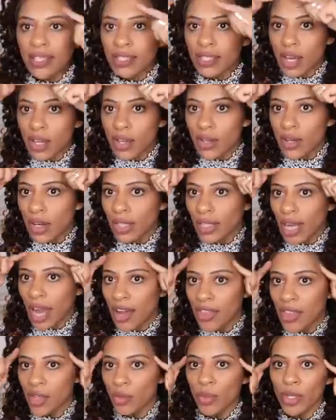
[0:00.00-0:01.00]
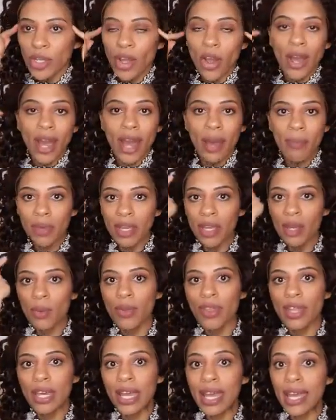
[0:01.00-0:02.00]
so now that we are happy
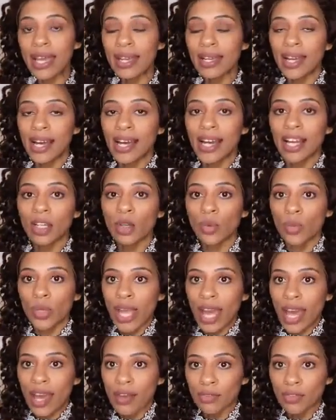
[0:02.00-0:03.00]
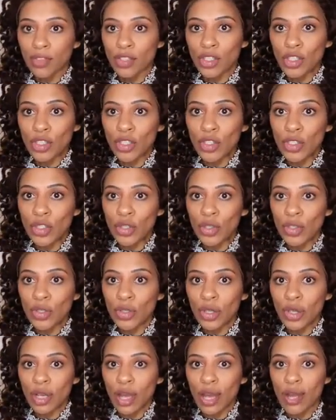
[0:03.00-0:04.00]
with the hairline, we have
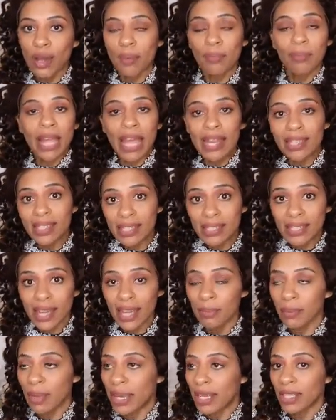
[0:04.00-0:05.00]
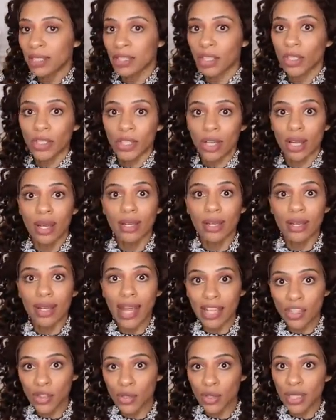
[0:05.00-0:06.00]
to blend it and make it look
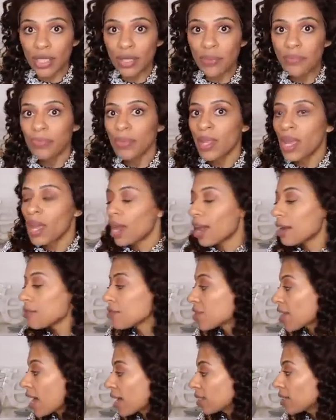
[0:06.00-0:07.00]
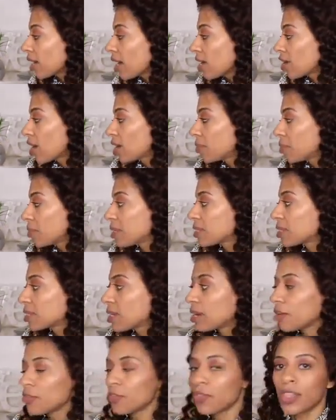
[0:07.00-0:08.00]
natural. And for that I got
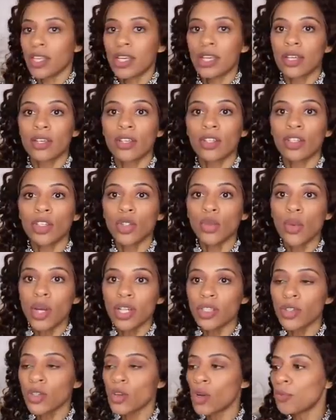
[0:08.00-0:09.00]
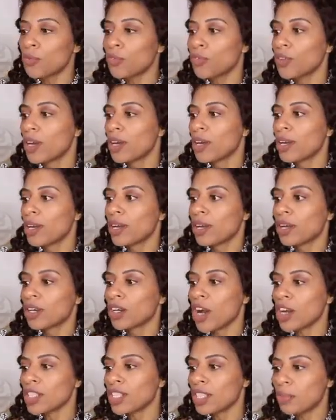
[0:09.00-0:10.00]
myself the Schwarzkopf
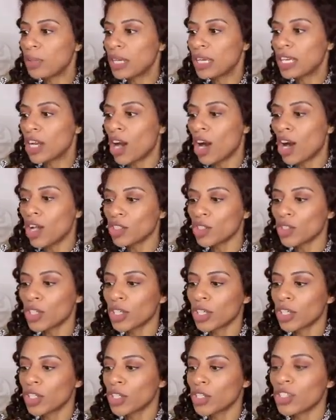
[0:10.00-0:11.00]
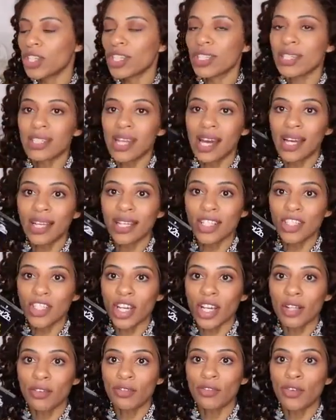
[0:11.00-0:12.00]
Got to Be Ultra Glued Styling
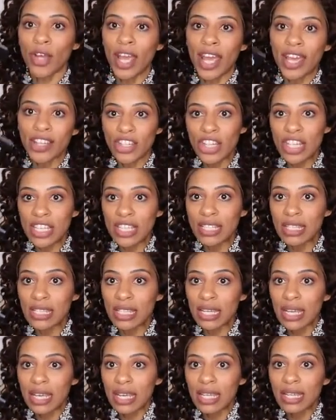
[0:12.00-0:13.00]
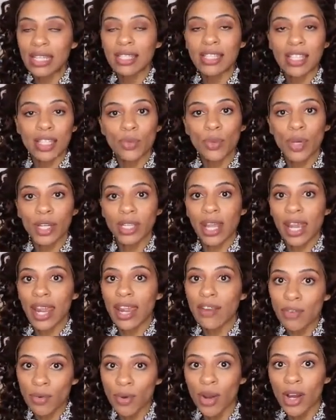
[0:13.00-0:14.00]
Gel for Edges. This is what
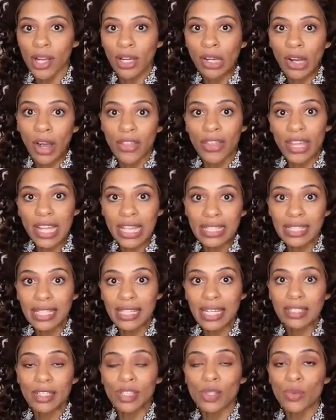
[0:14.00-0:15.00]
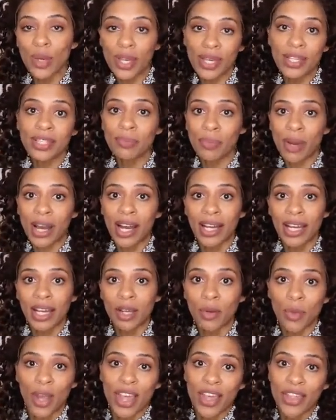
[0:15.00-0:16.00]
everyone on the internet swears
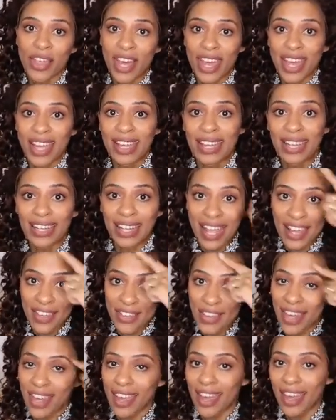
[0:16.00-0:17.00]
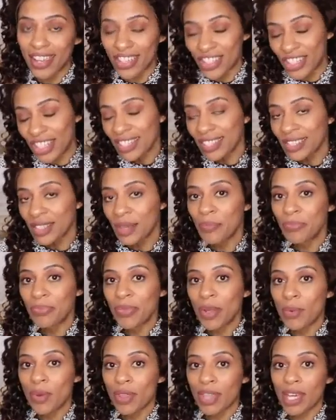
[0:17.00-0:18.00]
by when they lay their edges
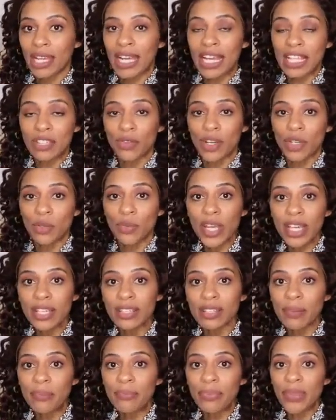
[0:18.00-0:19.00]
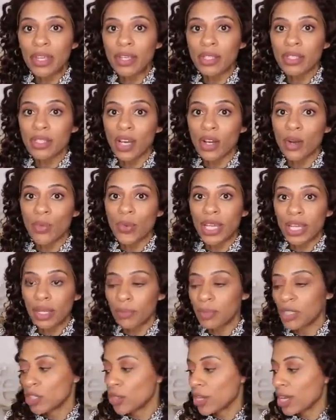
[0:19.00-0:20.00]
with their lace front wigs. So we're going
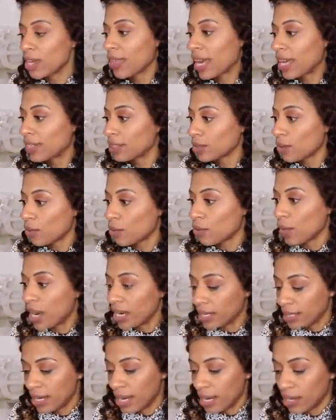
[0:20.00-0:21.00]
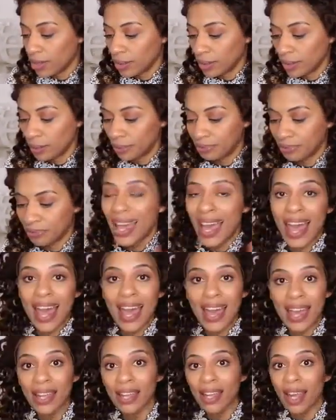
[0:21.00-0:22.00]
to be doing that right now.
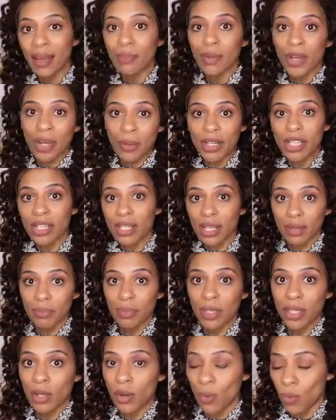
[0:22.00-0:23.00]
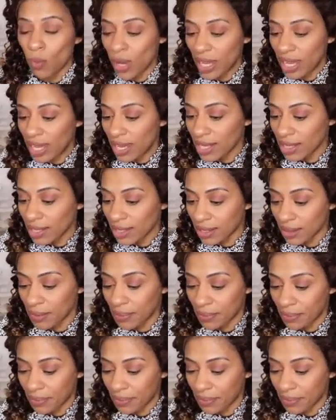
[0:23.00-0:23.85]
And I'm pretty much going to be winging it.